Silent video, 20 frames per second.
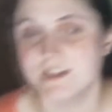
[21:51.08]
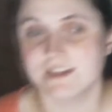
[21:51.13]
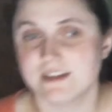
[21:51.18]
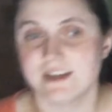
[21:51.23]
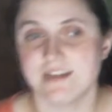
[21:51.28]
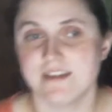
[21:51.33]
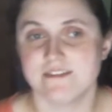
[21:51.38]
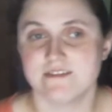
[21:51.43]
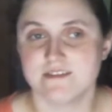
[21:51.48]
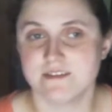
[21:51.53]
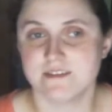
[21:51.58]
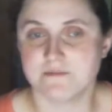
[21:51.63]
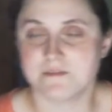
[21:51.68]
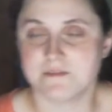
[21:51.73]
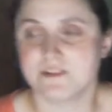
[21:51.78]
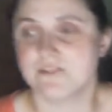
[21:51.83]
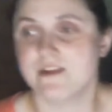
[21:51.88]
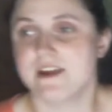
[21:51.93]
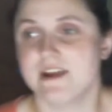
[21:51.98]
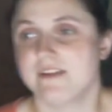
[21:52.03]
together something
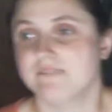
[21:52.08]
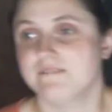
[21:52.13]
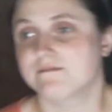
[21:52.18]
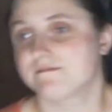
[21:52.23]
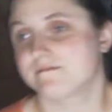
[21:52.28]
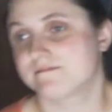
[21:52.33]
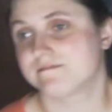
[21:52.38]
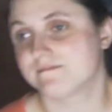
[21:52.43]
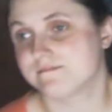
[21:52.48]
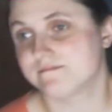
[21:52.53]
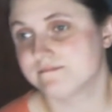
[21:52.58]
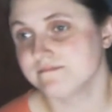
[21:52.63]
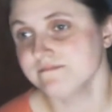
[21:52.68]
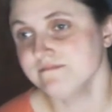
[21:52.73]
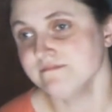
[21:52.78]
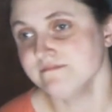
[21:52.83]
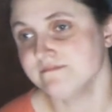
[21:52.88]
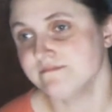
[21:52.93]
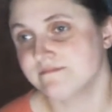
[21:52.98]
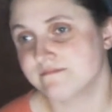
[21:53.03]
great.
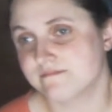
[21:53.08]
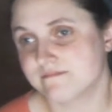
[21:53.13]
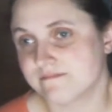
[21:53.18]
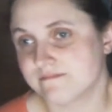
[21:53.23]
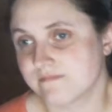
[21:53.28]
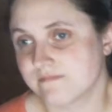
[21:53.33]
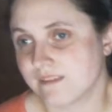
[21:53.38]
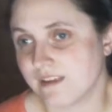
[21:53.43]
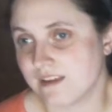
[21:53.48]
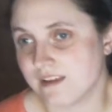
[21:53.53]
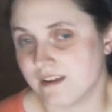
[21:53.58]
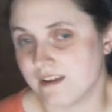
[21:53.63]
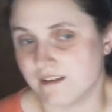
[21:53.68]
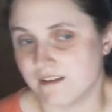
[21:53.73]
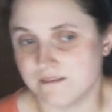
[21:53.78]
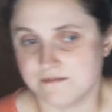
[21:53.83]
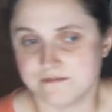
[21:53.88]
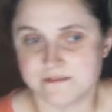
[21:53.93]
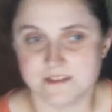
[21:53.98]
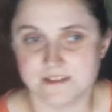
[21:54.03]
You know,
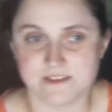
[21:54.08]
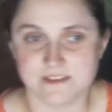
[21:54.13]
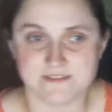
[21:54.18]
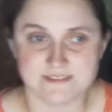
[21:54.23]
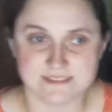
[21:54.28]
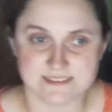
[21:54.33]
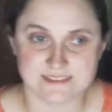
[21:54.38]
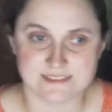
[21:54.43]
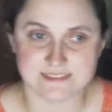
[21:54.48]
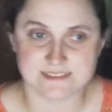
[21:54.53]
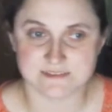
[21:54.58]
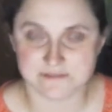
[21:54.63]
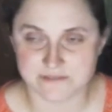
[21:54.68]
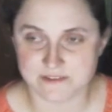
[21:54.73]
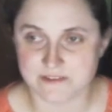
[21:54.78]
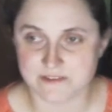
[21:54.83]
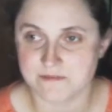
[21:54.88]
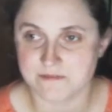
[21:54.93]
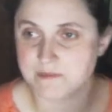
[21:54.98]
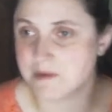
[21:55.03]
for
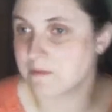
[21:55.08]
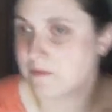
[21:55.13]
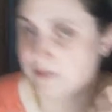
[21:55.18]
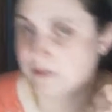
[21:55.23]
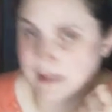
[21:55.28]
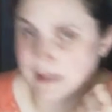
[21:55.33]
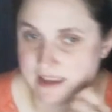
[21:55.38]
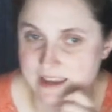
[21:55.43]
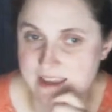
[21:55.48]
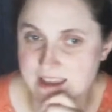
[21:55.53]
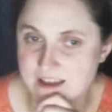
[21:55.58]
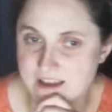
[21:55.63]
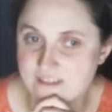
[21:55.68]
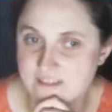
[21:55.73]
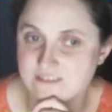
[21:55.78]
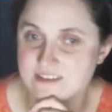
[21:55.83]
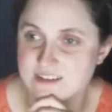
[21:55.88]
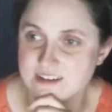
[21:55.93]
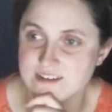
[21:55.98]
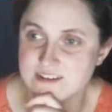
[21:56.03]
the people who can't have
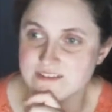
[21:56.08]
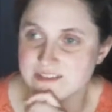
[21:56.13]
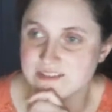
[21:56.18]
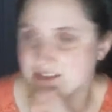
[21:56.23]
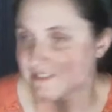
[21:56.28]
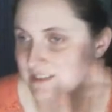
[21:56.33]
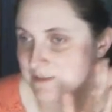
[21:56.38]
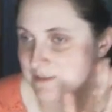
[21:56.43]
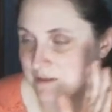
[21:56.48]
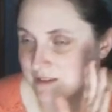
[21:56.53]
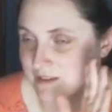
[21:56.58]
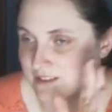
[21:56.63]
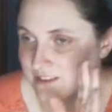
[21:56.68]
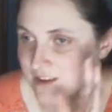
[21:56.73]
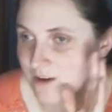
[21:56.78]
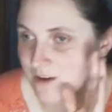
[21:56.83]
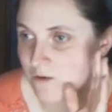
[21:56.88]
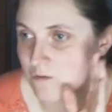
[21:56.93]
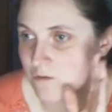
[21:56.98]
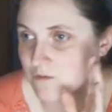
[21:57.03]
City of Heroes anymore.
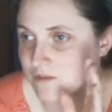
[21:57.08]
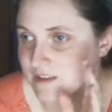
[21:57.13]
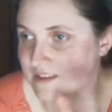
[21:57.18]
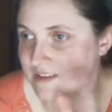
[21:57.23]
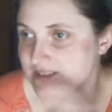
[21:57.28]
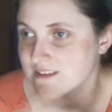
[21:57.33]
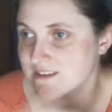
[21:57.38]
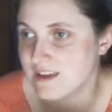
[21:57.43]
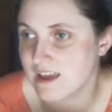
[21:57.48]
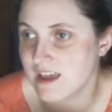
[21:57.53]
So, this